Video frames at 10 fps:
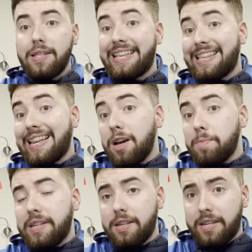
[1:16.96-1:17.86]
This allowed
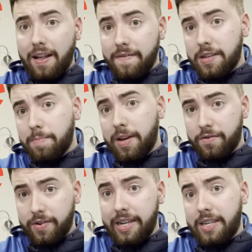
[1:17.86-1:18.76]
me to delve into my
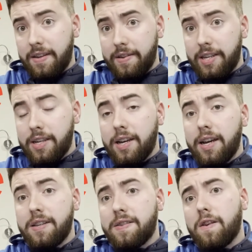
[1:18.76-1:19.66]
creativity and
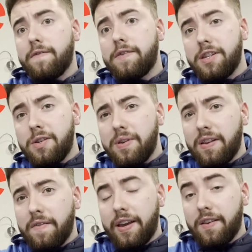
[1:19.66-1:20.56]
discover new
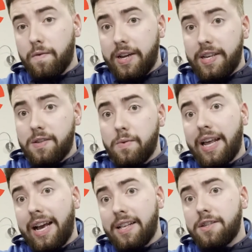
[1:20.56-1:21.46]
innovative ways to
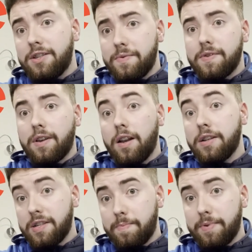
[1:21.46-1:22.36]
enhance students'
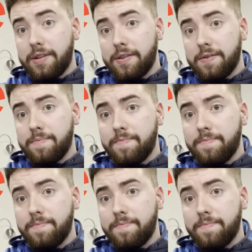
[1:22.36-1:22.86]
college experience.